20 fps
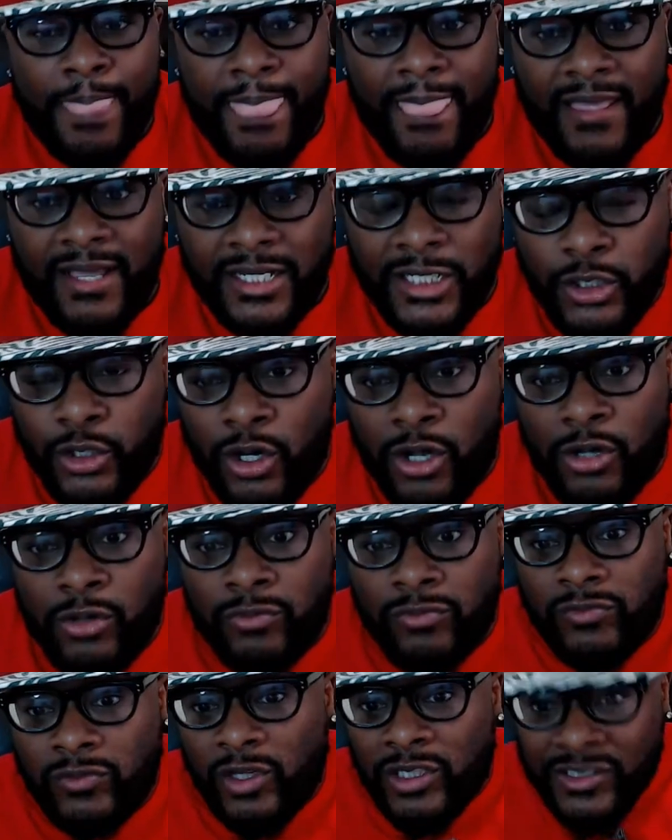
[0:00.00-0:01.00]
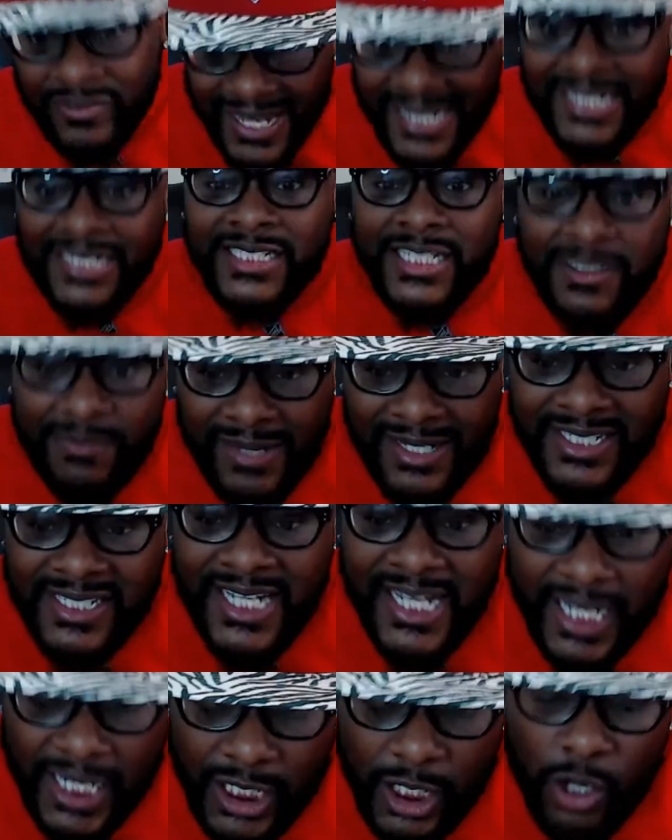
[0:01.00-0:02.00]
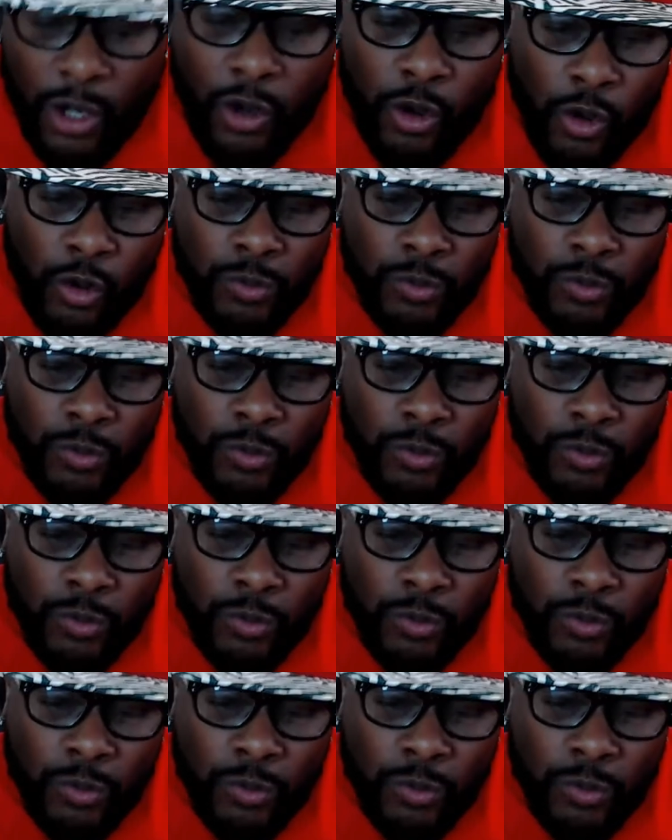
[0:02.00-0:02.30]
Las Vegas is my second home.